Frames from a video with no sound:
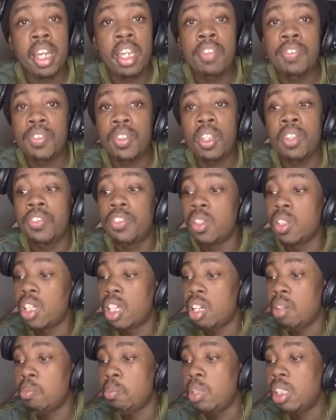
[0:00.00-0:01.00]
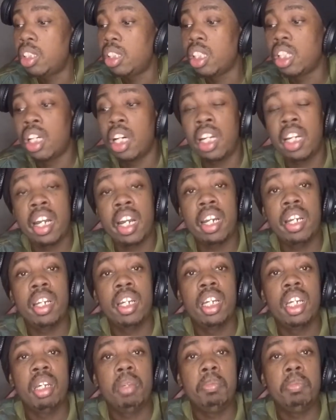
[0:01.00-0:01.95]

if you're a mystical or